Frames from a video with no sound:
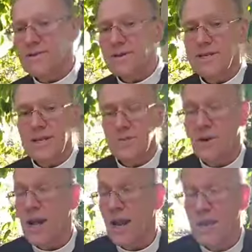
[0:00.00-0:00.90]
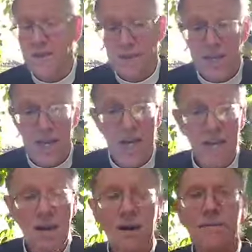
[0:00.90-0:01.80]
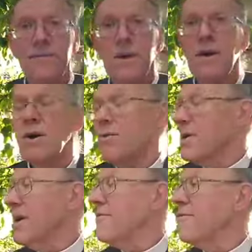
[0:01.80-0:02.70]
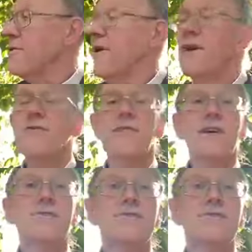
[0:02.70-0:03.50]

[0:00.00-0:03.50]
He says, well, I could see when I flew over those